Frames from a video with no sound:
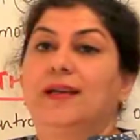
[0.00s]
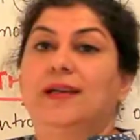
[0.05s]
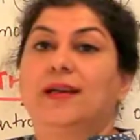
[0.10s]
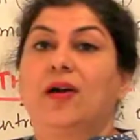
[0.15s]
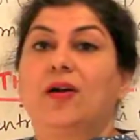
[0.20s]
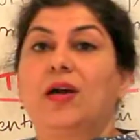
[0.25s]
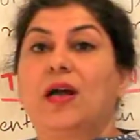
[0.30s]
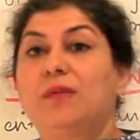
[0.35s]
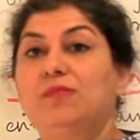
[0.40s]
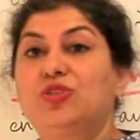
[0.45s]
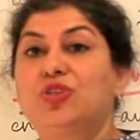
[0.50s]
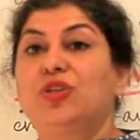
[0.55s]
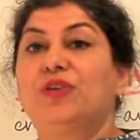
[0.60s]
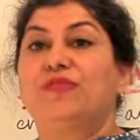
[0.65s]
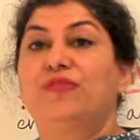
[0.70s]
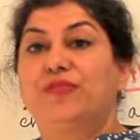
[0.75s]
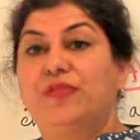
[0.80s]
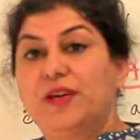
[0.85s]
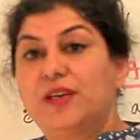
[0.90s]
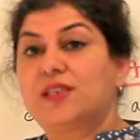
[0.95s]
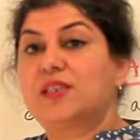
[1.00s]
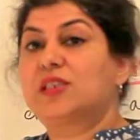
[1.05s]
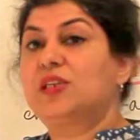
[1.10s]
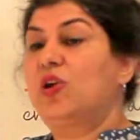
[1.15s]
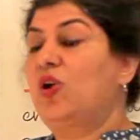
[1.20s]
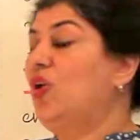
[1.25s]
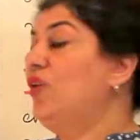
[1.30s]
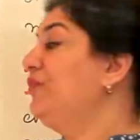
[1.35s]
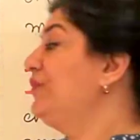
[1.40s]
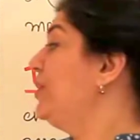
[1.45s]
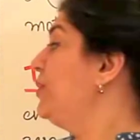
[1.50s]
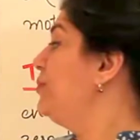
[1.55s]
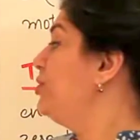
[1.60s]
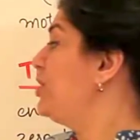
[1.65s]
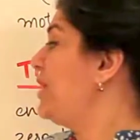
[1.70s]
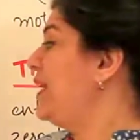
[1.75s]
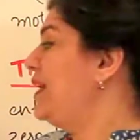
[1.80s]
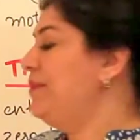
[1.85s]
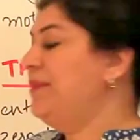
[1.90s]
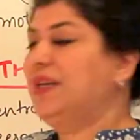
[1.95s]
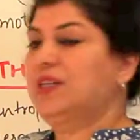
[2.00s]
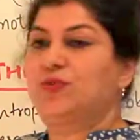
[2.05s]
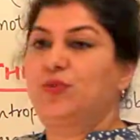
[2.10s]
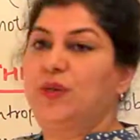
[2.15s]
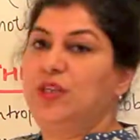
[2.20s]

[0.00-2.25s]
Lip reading: Now come to the first law of thermodynamics.